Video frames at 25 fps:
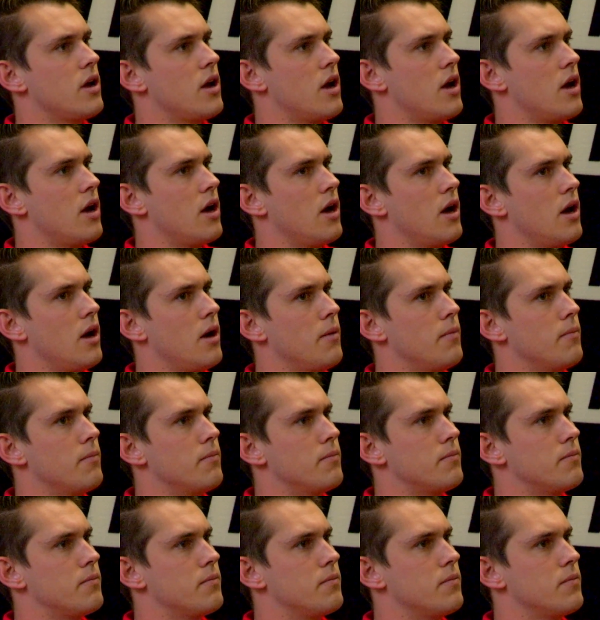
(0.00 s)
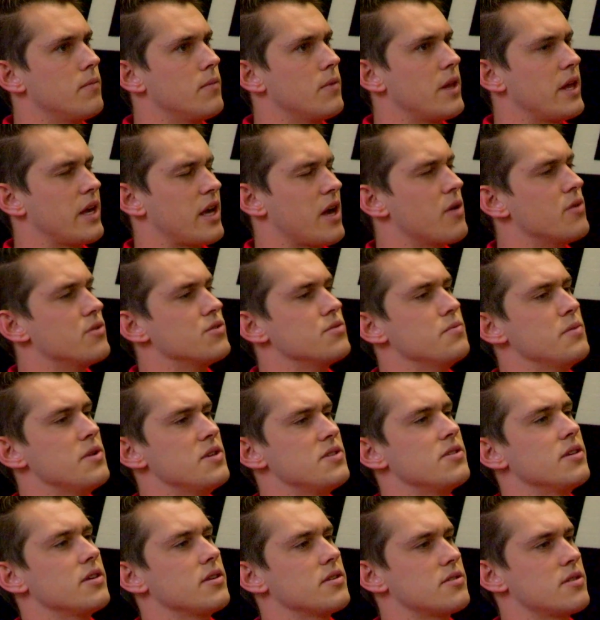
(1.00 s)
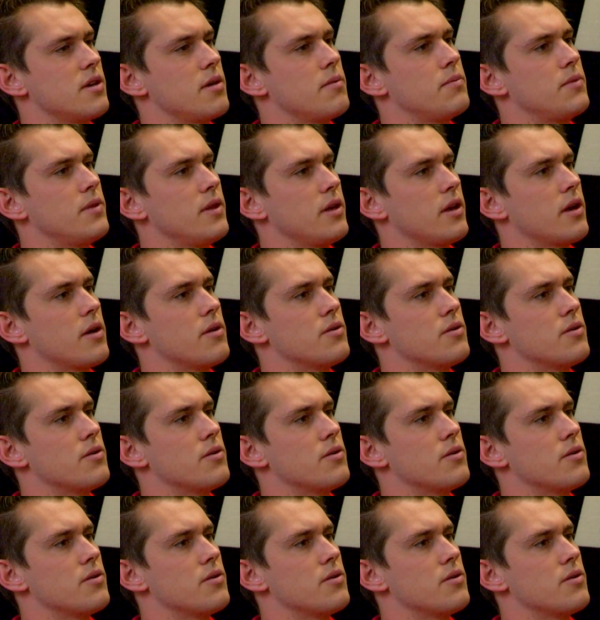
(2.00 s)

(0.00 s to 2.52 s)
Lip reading: like I was missing something.